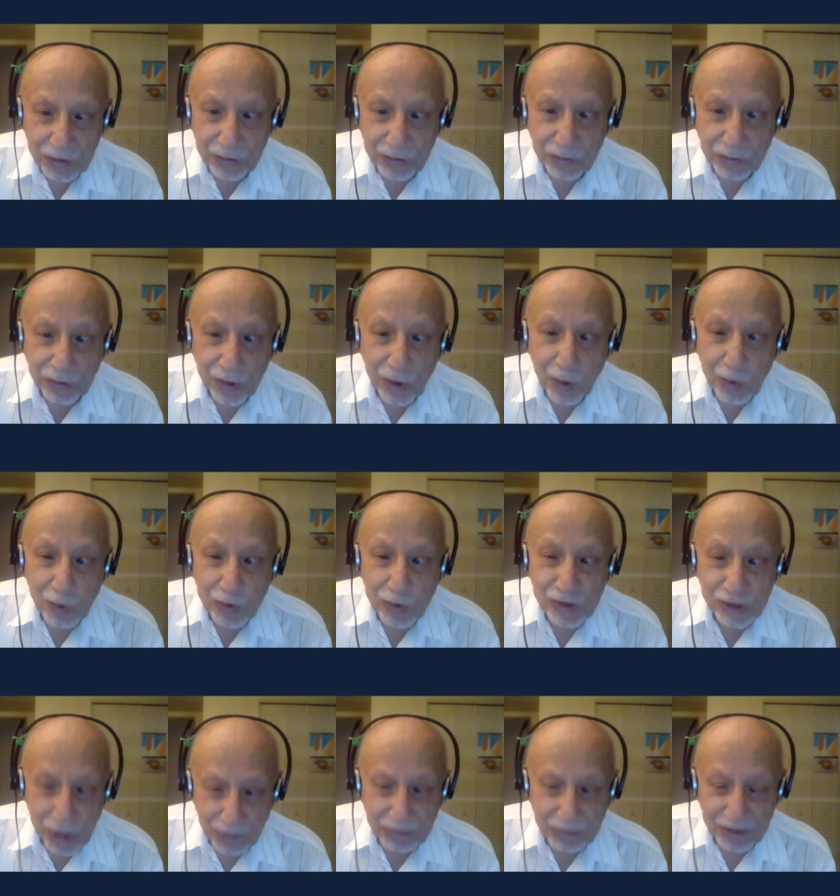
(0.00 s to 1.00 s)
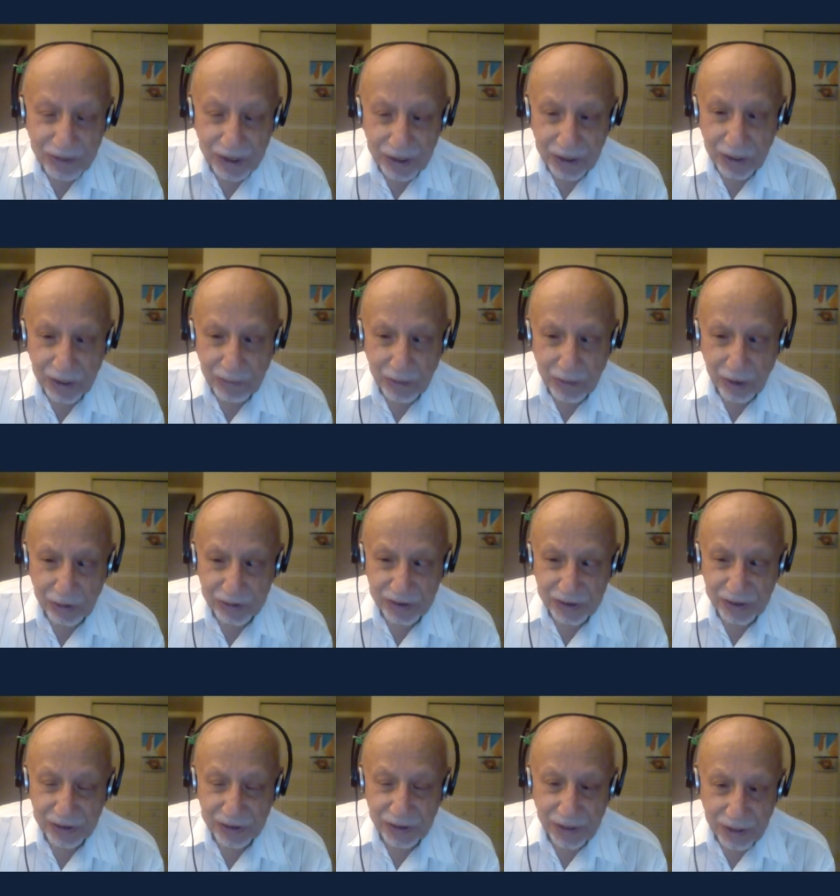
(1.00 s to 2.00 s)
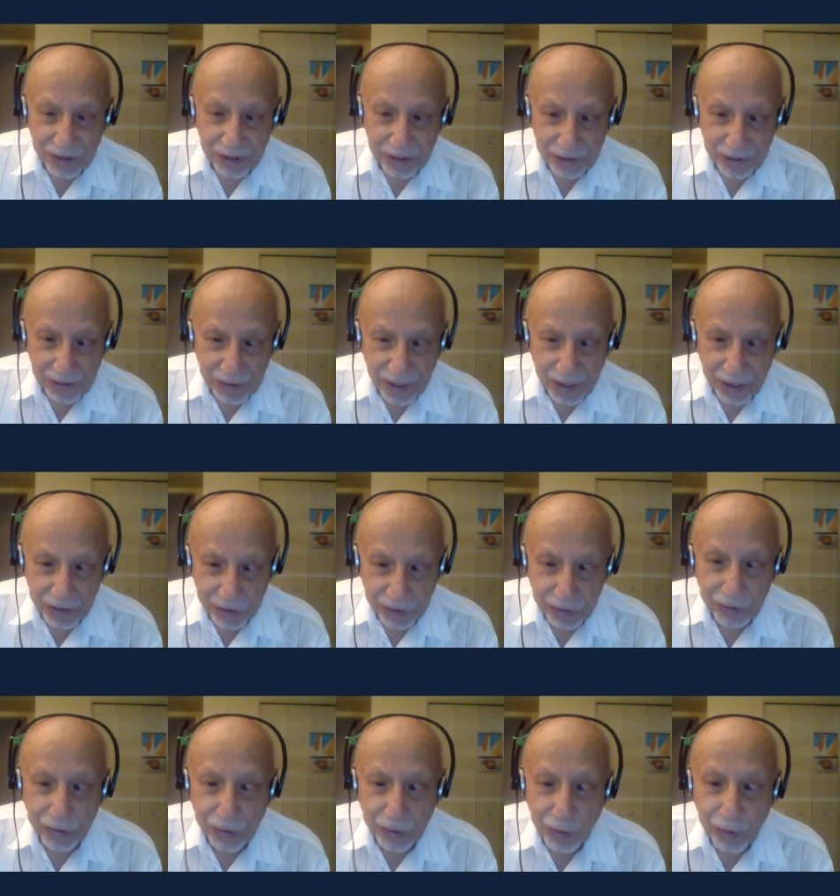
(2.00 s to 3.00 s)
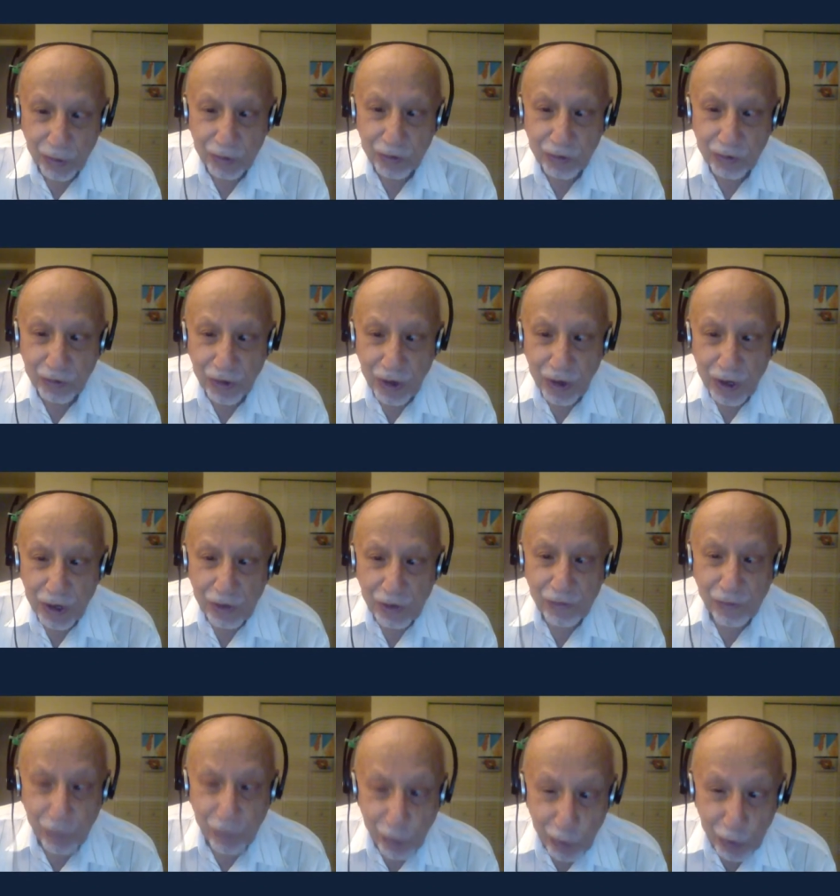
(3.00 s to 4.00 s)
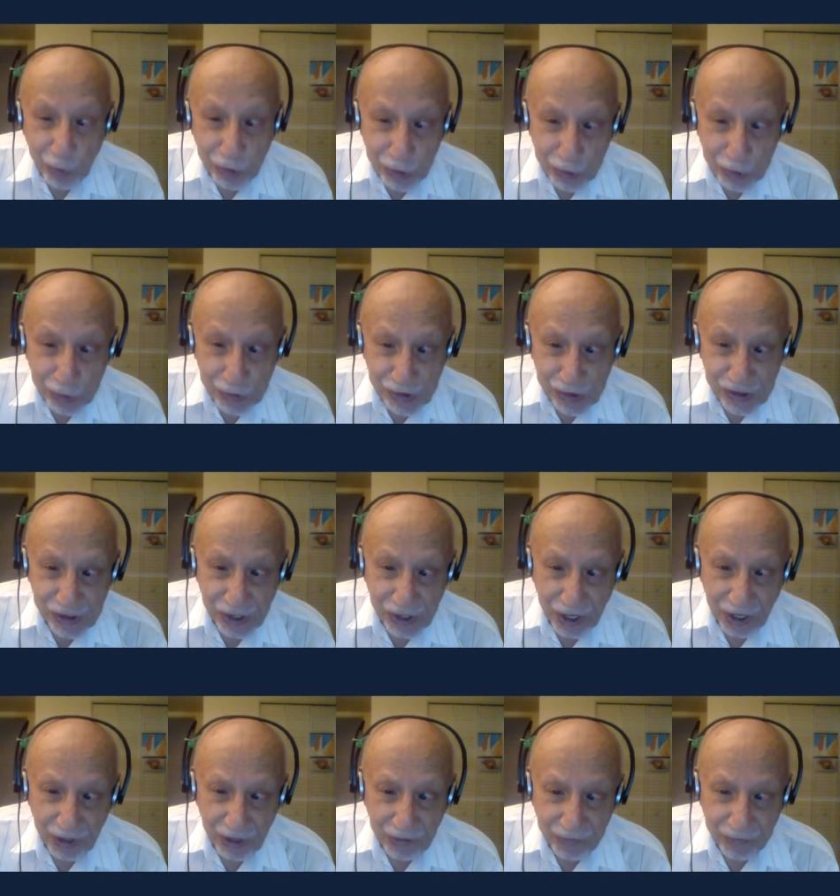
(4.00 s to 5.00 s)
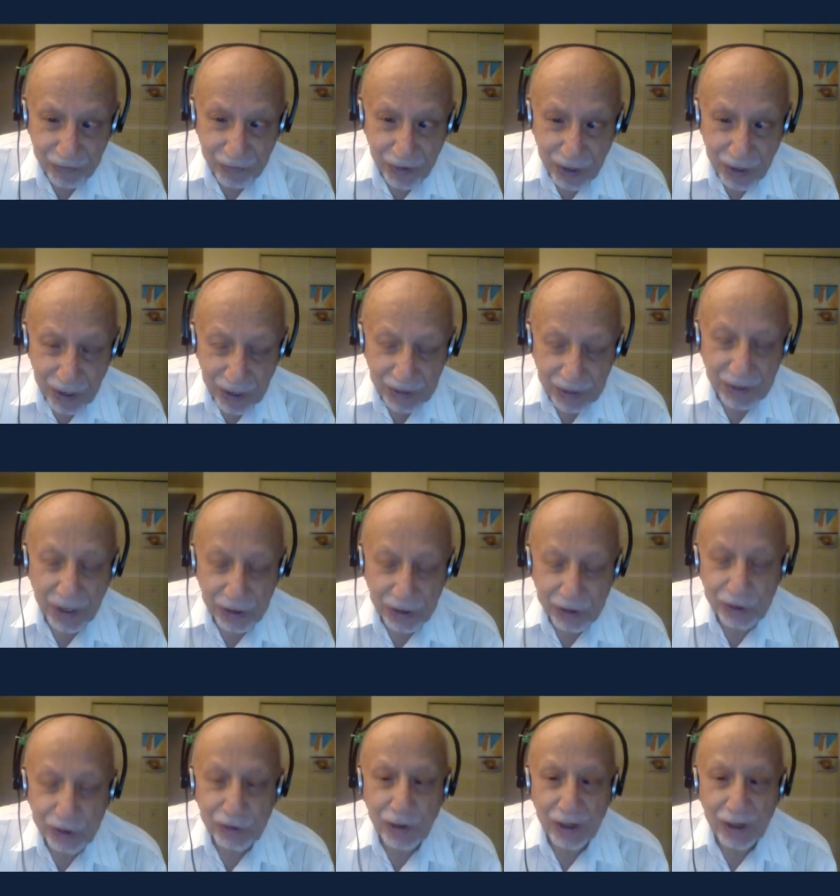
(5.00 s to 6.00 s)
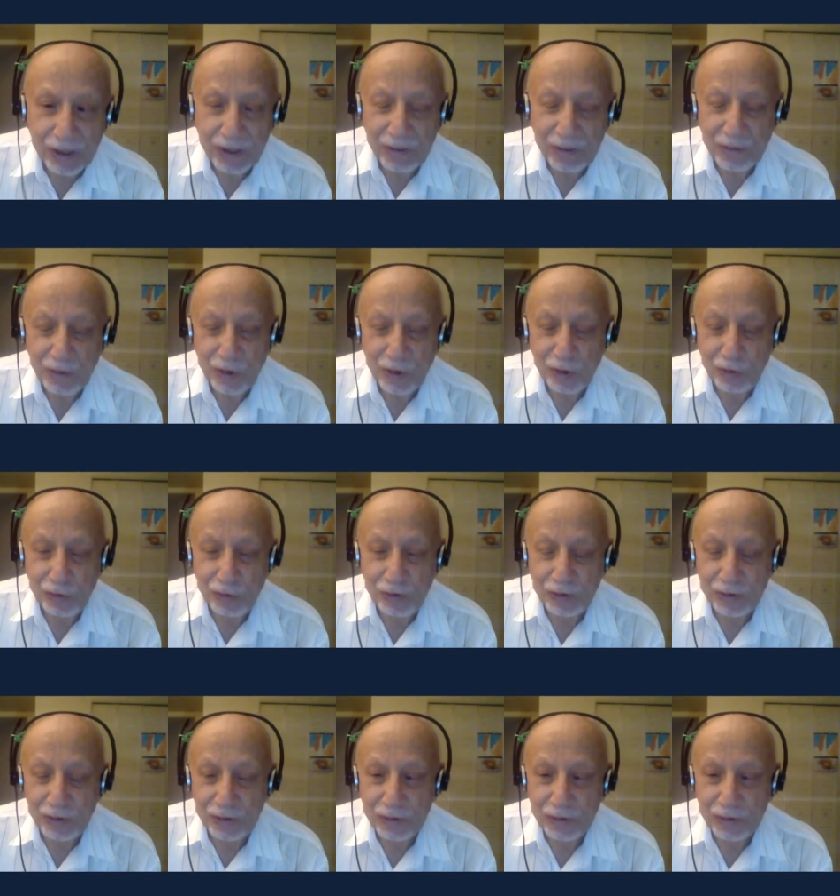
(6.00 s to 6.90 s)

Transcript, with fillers: to know something about it, that you don't fool yourself that you are immune.